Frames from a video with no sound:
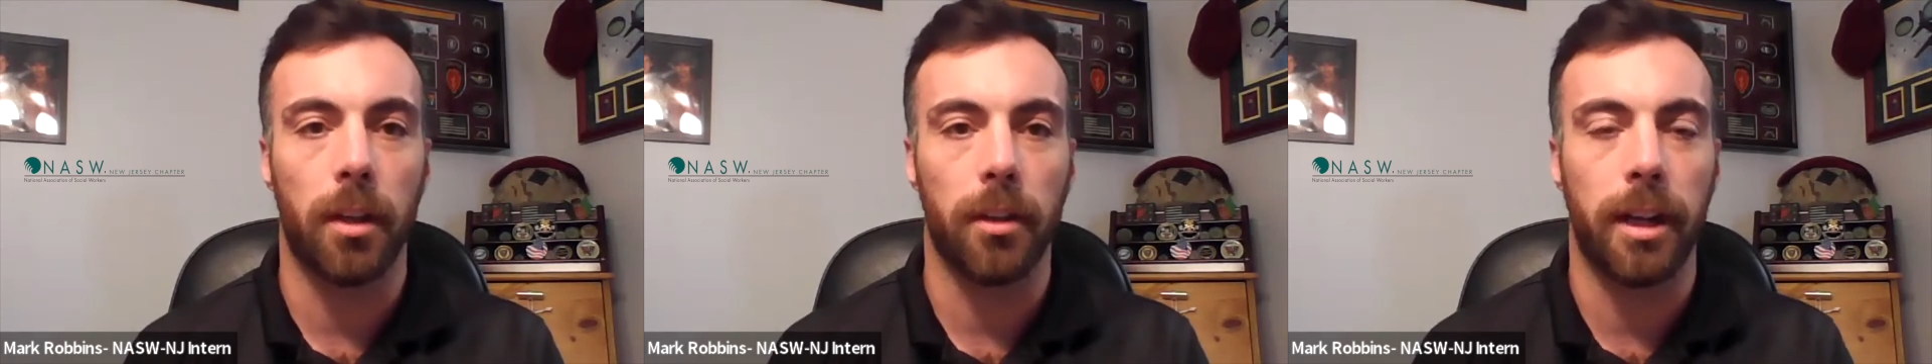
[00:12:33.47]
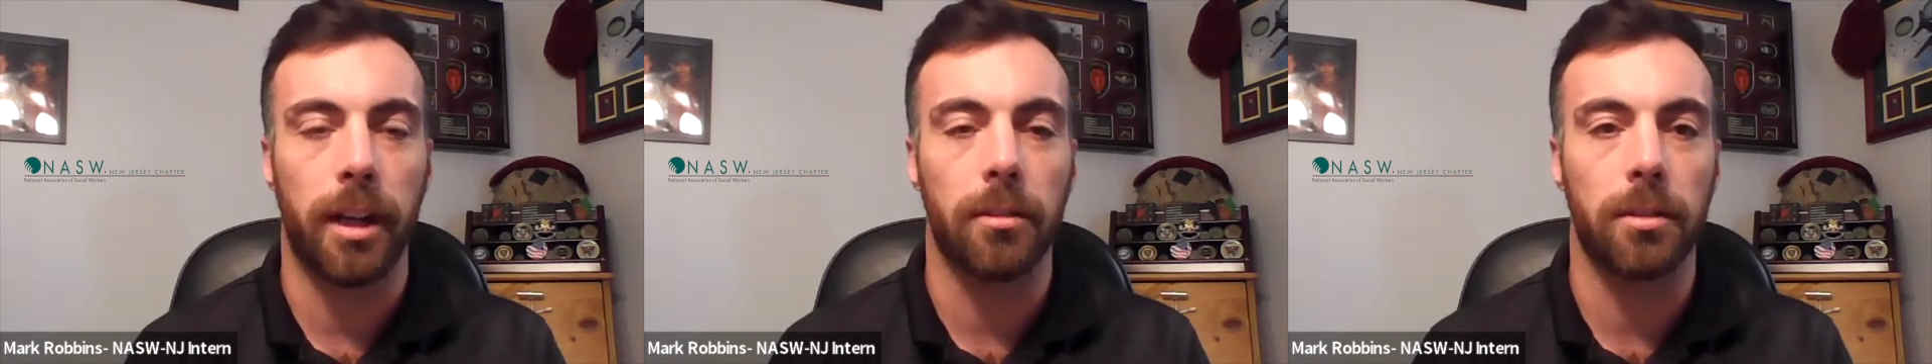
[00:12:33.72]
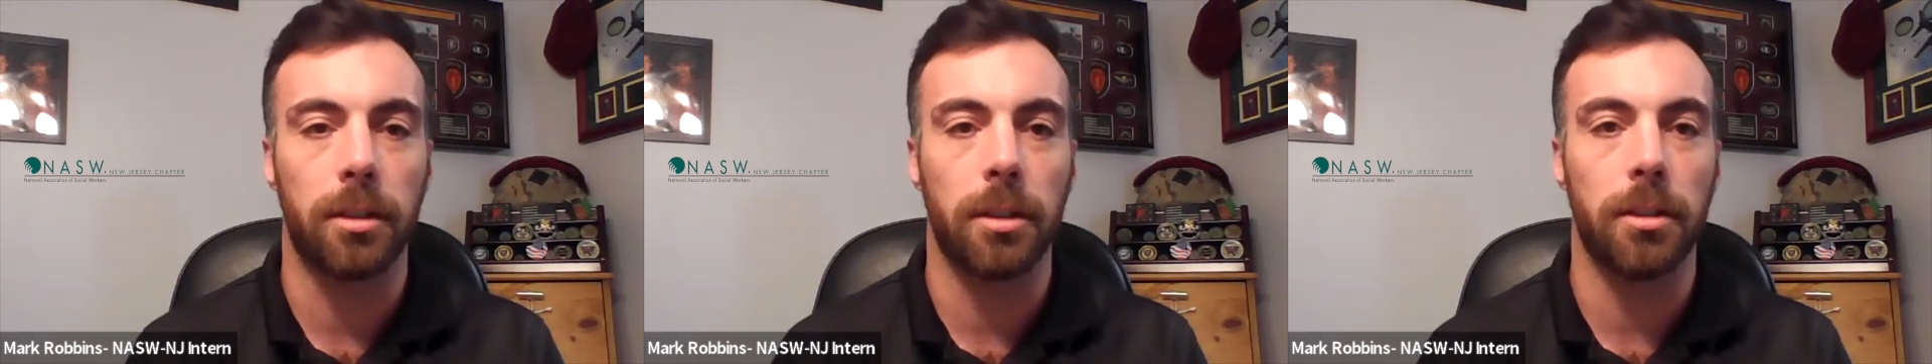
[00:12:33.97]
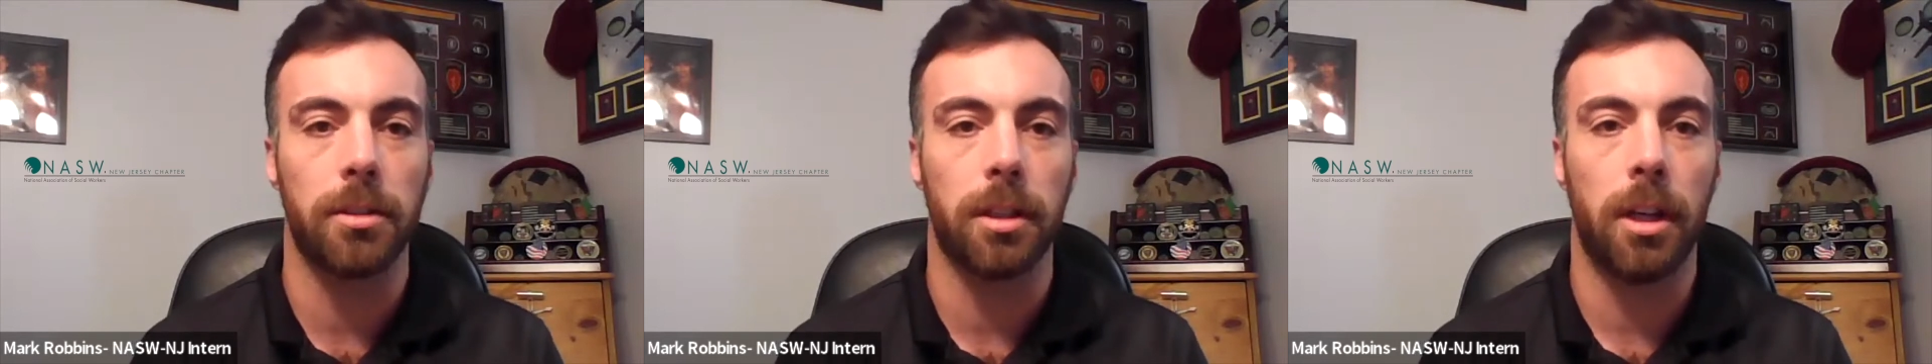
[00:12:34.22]
other
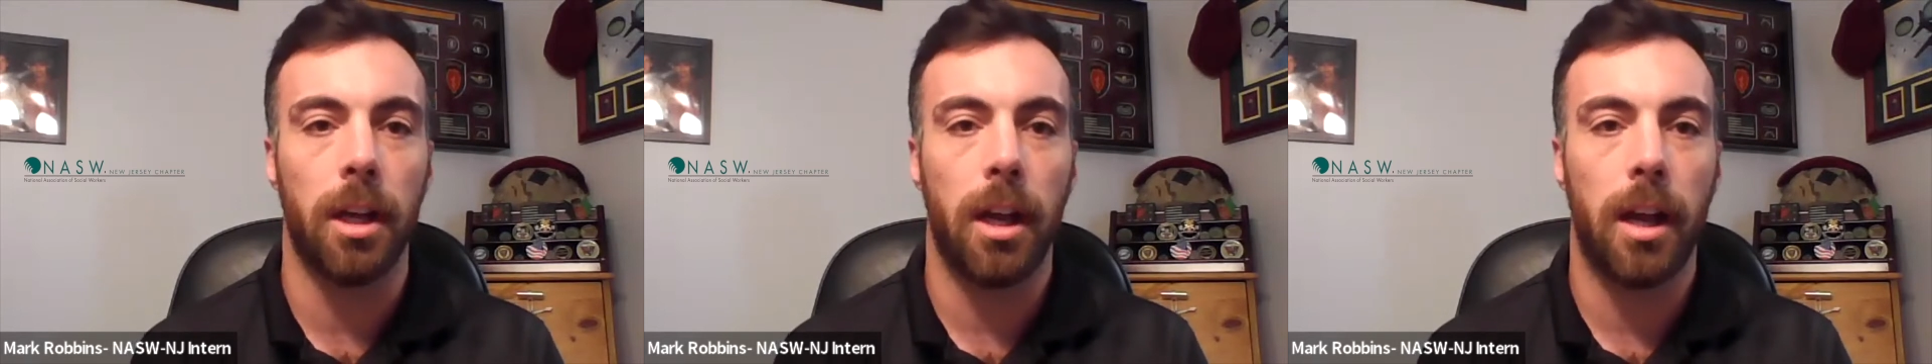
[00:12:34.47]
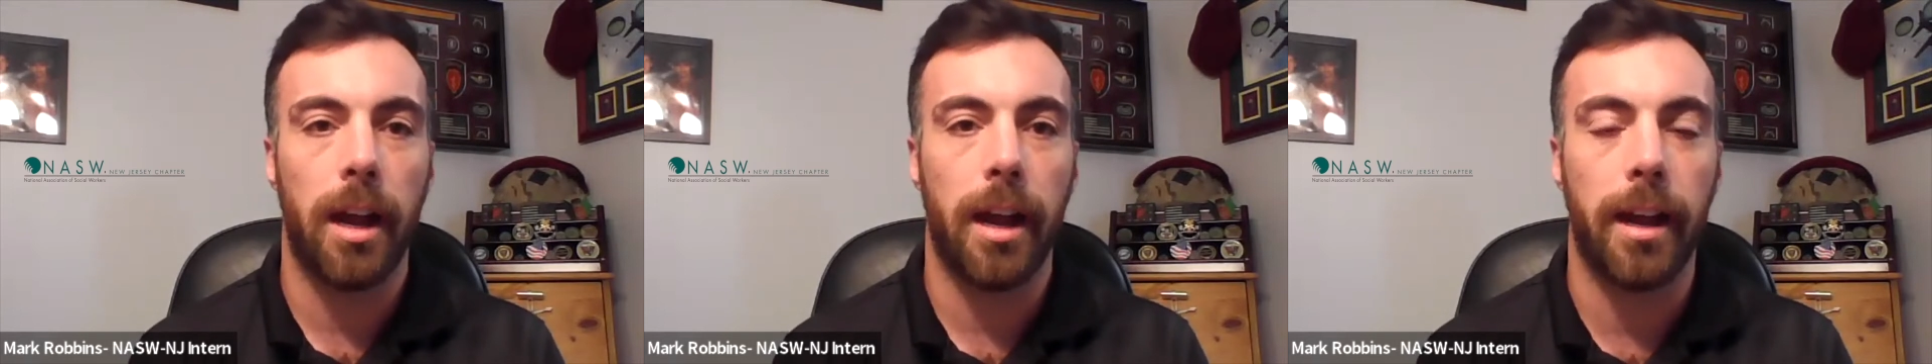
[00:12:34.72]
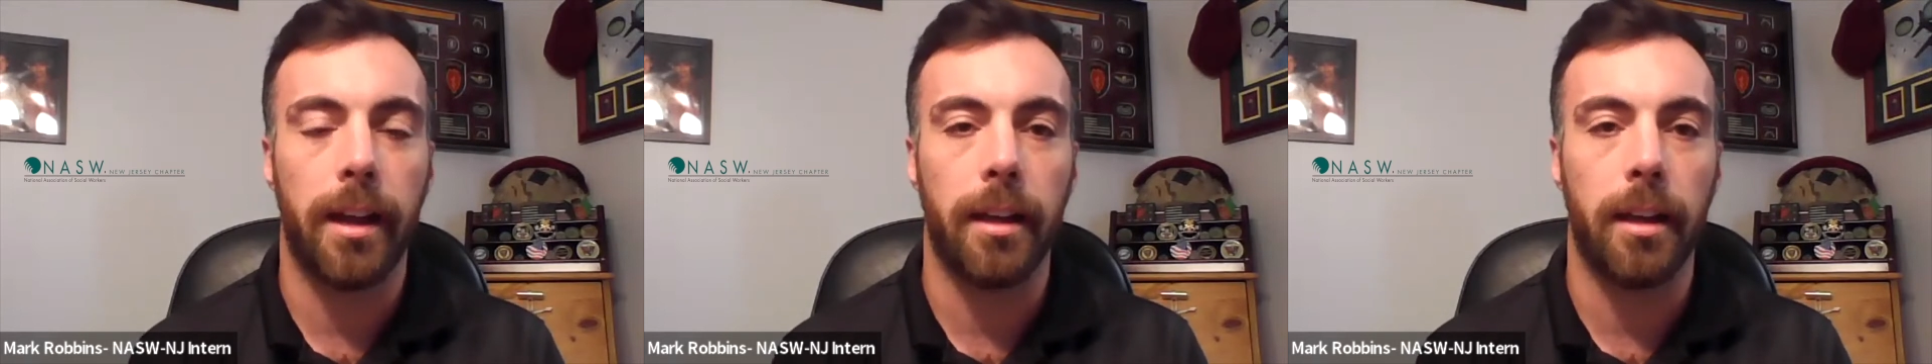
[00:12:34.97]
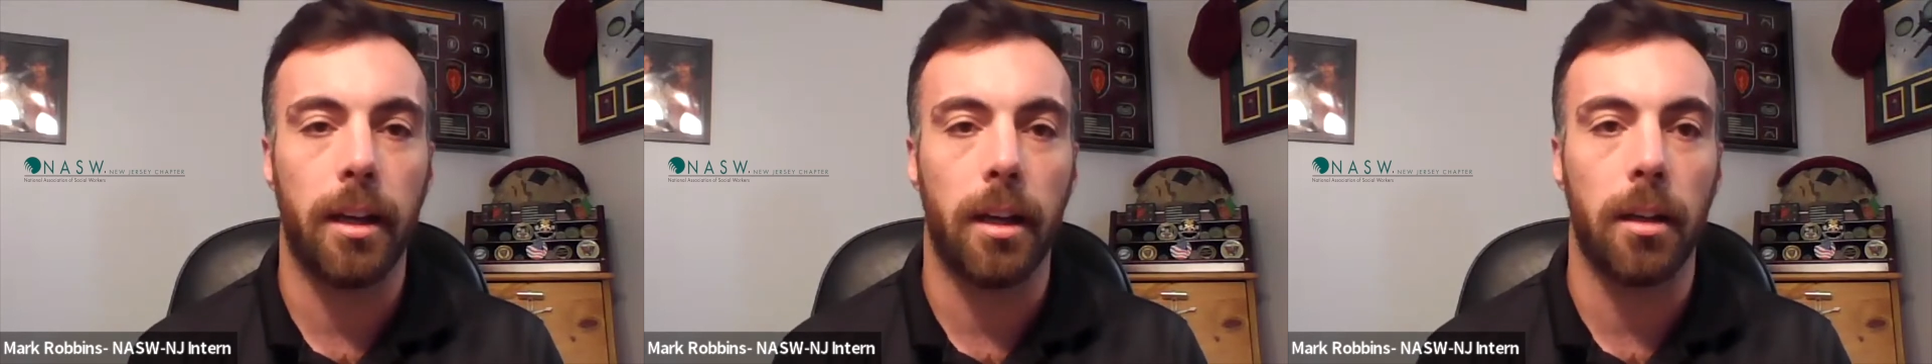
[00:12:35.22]
counselors, and